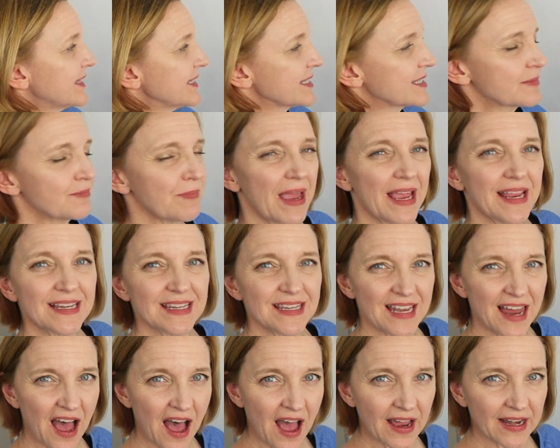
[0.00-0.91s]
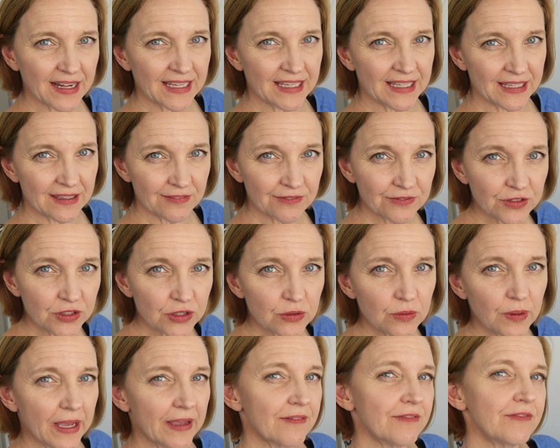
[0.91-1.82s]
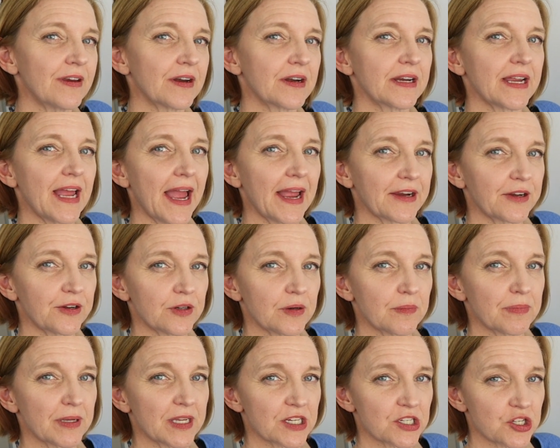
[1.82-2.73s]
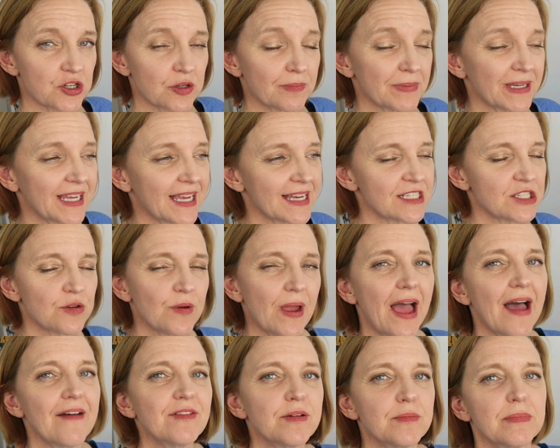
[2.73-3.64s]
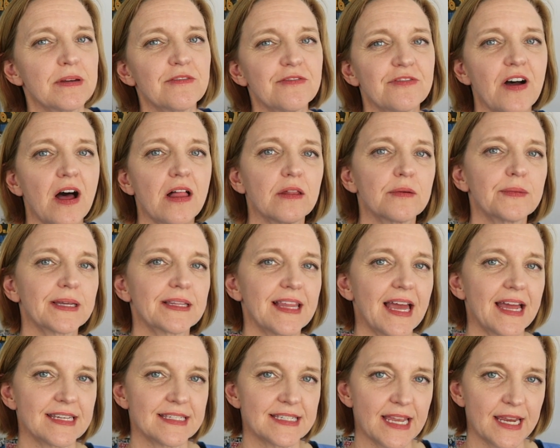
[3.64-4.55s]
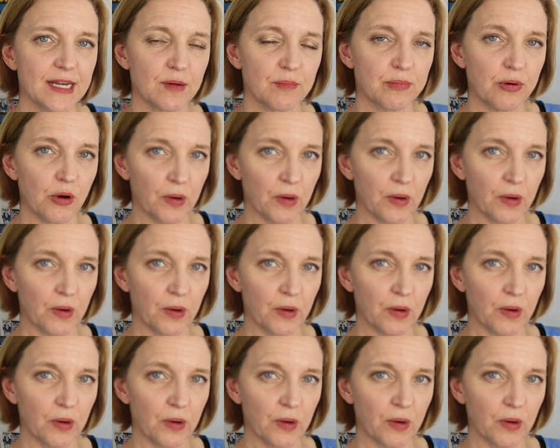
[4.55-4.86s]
this may not give you a very accurate picture because you haven't been following that data